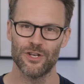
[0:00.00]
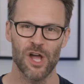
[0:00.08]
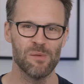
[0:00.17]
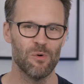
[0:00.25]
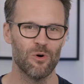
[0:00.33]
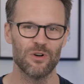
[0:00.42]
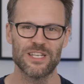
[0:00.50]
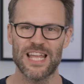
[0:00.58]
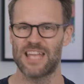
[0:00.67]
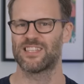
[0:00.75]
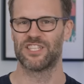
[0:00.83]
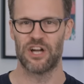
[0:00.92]
No more
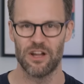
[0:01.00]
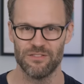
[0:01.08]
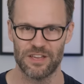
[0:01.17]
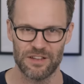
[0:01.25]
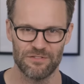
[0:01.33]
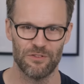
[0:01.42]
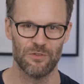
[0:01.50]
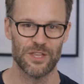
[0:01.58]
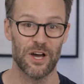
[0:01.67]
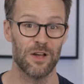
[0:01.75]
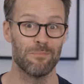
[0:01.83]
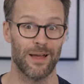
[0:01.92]
desk diving for
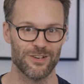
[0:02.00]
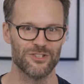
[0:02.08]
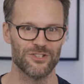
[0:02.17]
the iPad